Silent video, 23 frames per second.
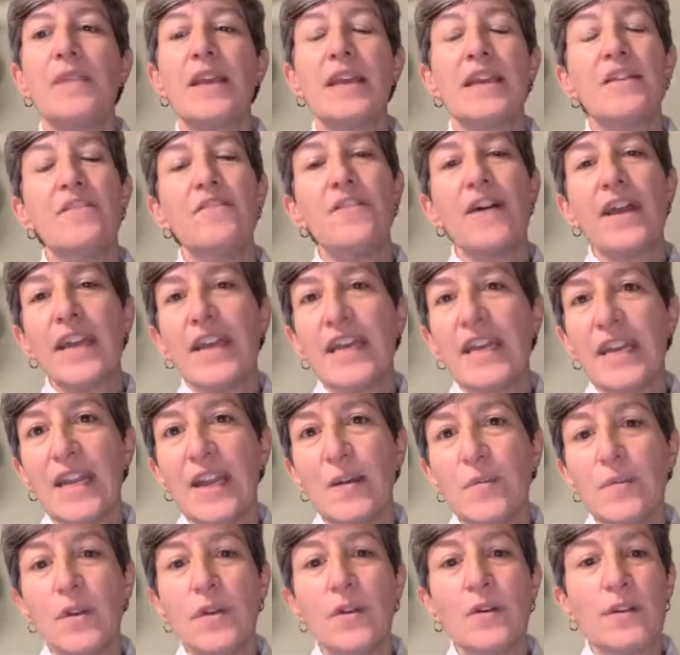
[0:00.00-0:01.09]
And if I can
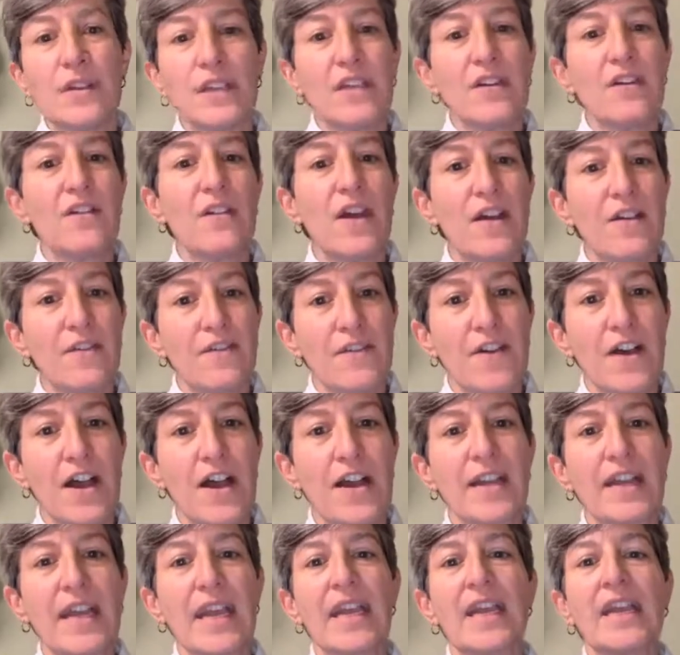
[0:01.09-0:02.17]
help you clear that
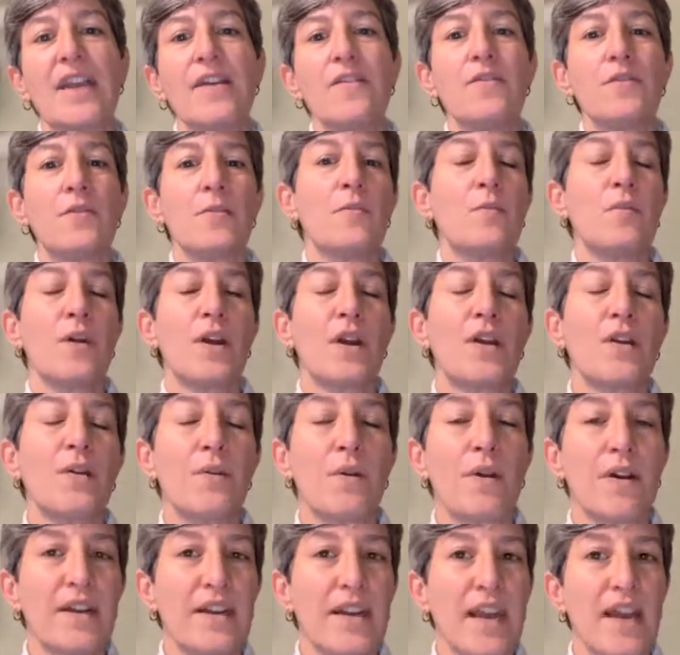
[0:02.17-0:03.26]
fog and get from where you
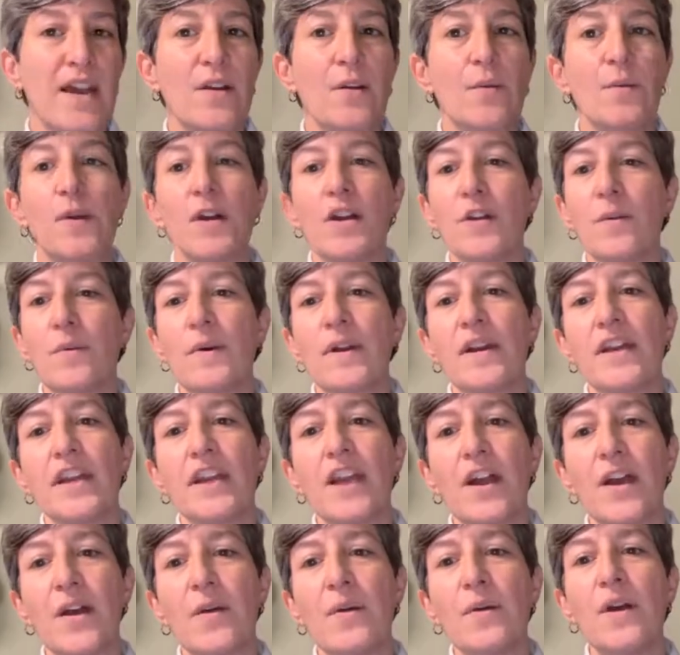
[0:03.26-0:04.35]
are now to where you want to
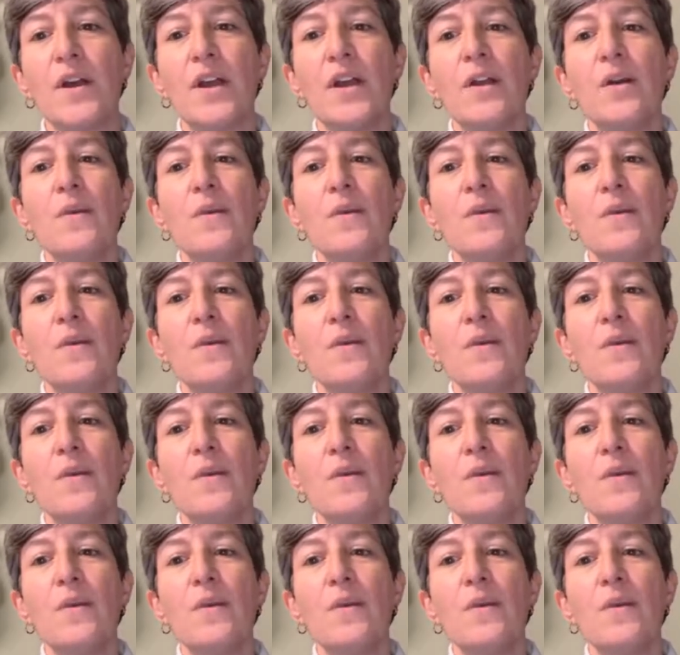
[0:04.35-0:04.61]
go,